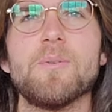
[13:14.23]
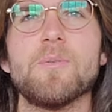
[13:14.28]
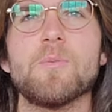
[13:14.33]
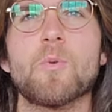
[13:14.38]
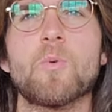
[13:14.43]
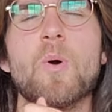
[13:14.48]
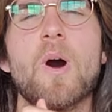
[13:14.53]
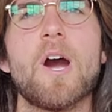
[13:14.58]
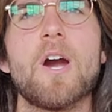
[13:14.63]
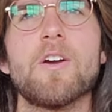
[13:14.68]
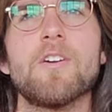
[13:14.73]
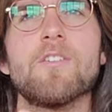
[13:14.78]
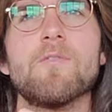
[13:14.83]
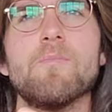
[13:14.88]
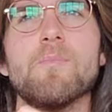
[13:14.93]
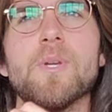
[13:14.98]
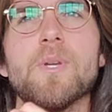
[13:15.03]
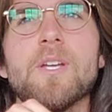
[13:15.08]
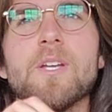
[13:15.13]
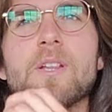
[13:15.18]
require of
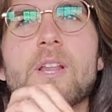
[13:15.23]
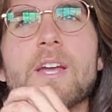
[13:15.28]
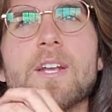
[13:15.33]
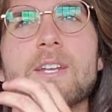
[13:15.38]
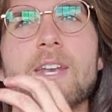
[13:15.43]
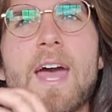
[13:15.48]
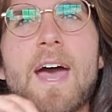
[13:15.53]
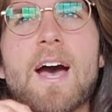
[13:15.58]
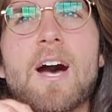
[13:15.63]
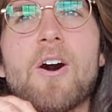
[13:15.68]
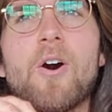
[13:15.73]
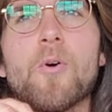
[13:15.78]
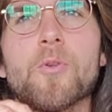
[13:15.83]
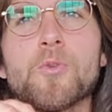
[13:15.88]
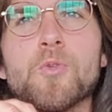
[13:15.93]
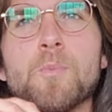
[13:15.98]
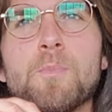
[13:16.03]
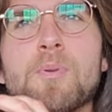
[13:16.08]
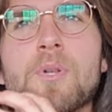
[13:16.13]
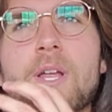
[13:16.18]
me like now
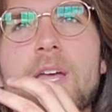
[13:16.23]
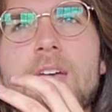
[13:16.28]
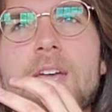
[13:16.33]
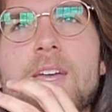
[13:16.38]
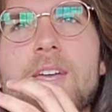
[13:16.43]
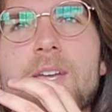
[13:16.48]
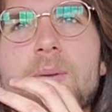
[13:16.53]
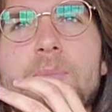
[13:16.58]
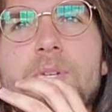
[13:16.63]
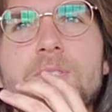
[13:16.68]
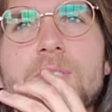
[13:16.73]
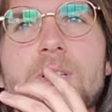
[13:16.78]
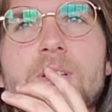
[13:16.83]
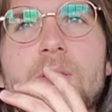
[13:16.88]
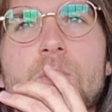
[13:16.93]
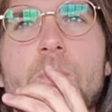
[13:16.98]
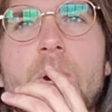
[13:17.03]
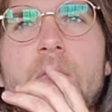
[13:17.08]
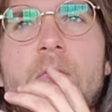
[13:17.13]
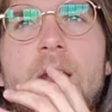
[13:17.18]
to play music in
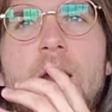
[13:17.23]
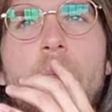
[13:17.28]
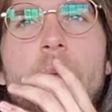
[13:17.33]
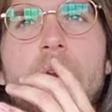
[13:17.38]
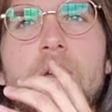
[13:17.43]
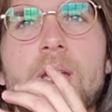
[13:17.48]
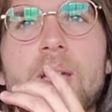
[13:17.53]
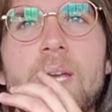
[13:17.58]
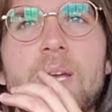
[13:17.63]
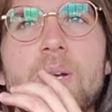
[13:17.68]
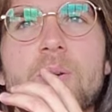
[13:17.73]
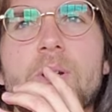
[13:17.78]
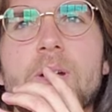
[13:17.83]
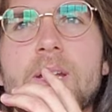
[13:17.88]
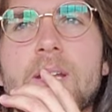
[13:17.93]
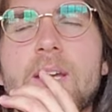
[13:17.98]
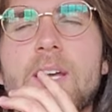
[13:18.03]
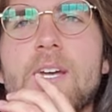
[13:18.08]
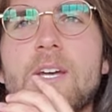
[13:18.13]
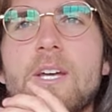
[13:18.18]
the way that I want to hear
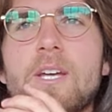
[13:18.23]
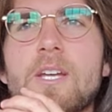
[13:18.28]
it